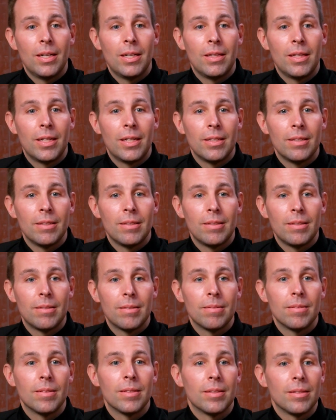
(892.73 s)
And that
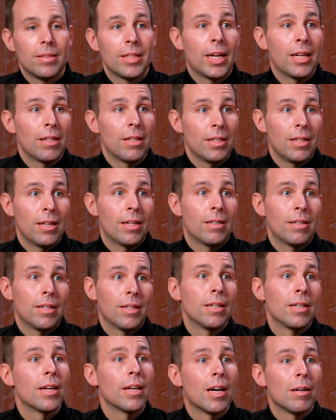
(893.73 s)
is sadly not an
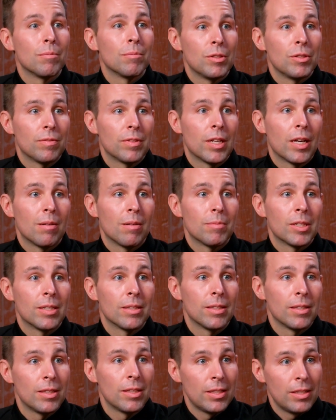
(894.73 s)
uncommon
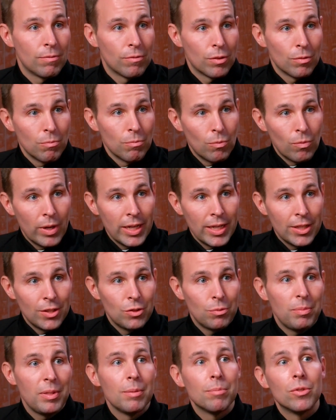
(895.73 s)
phenomenon, that the different
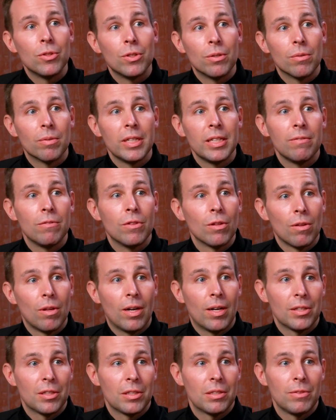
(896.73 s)
ways people grieve the
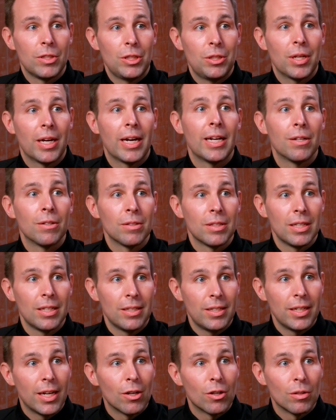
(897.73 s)
loss of a child
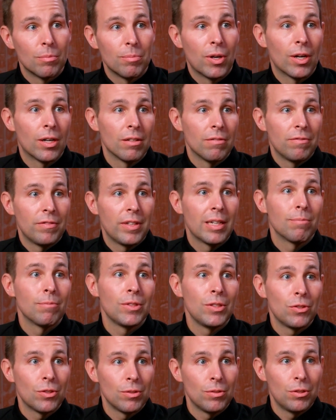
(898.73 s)
can tear apart a
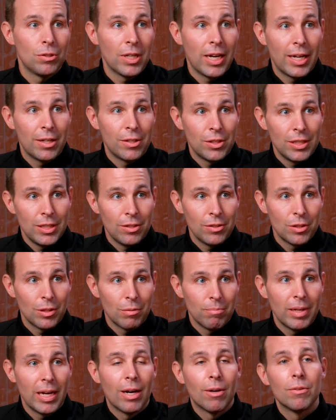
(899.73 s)
family, so tragedy is
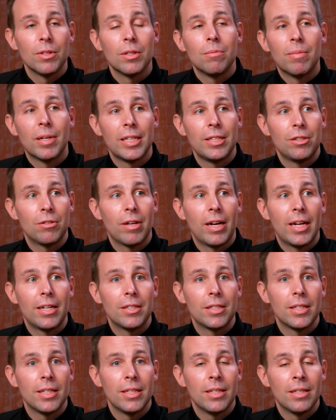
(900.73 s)
compounded by tragedy.